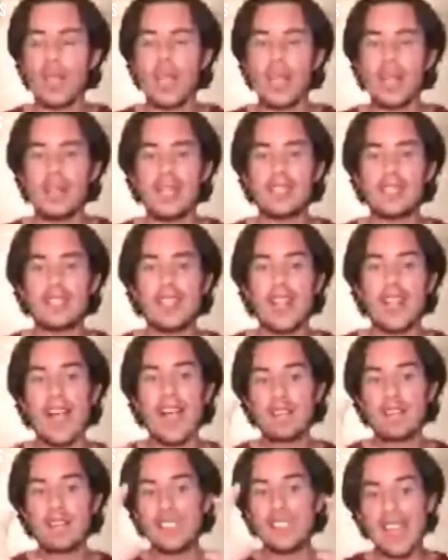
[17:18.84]

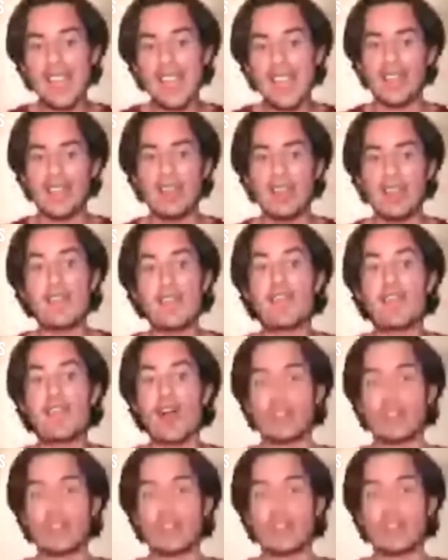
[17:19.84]
data in
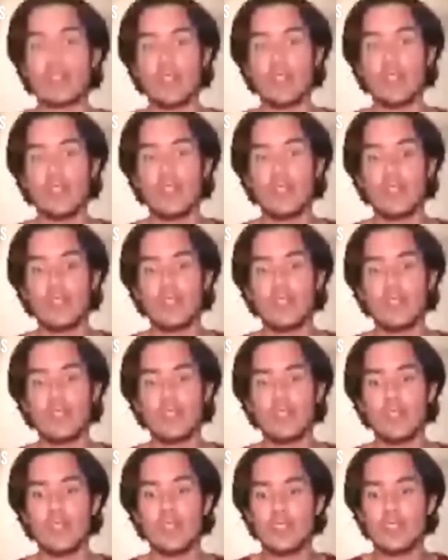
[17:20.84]
front.
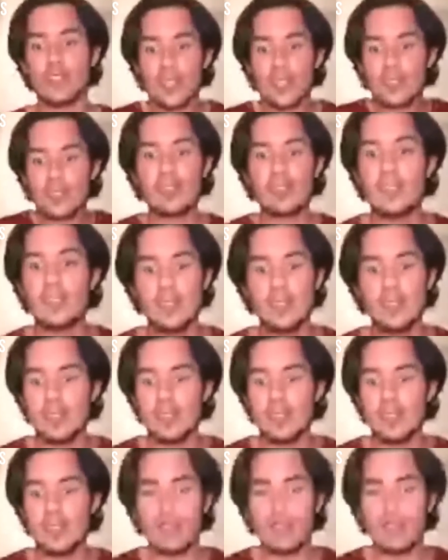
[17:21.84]
It just
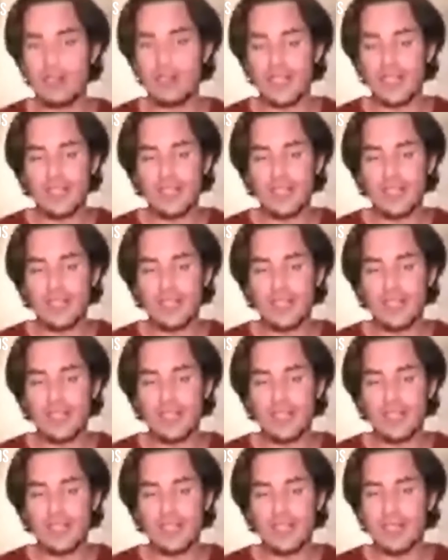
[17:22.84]
doesn't
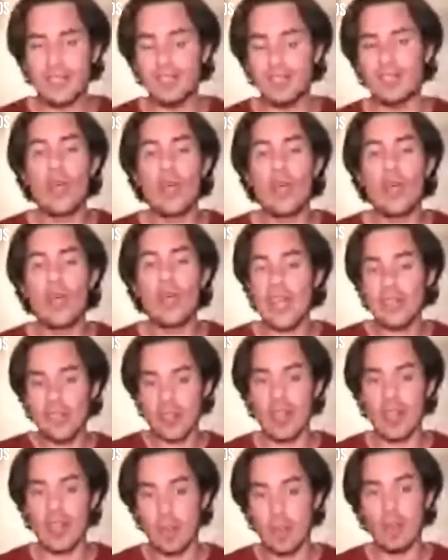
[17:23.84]
know
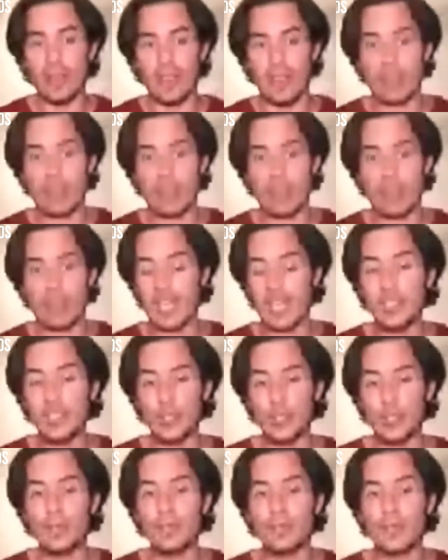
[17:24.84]
anything about the
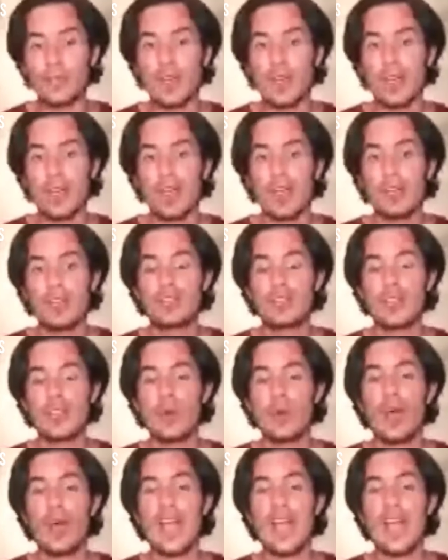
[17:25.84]
issue.
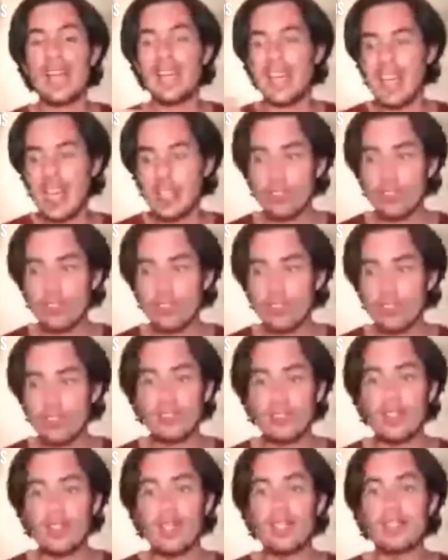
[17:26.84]
So an
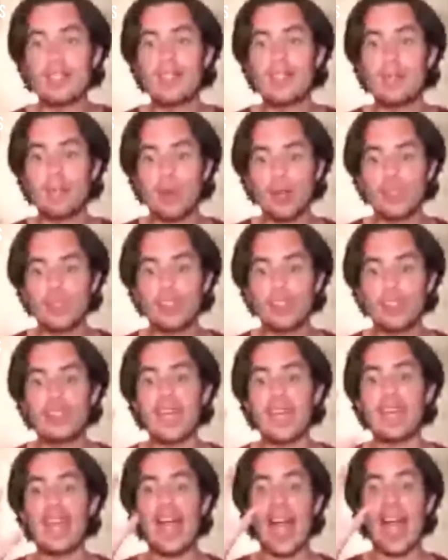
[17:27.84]
ignorant is the
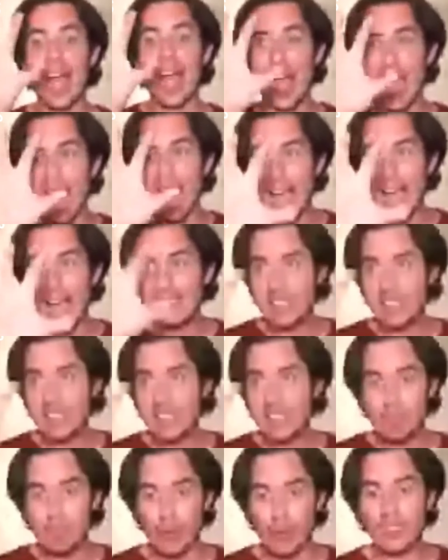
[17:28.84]
person that has
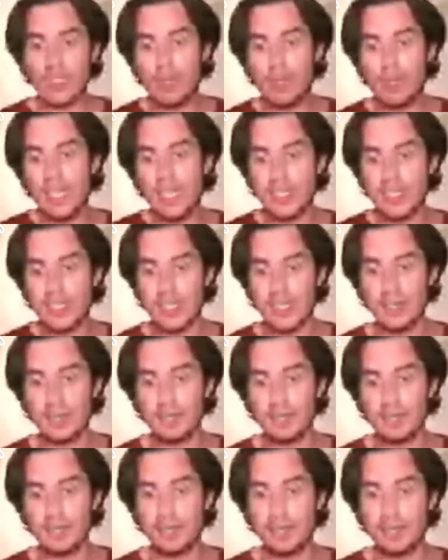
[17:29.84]
the
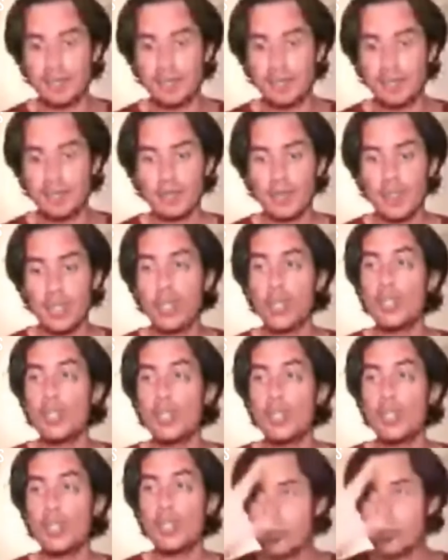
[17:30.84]
possibility
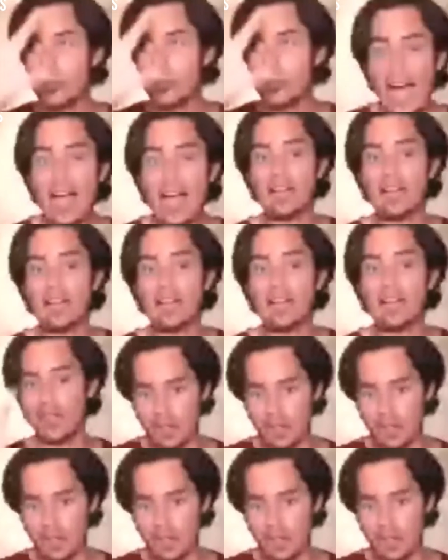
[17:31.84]
to have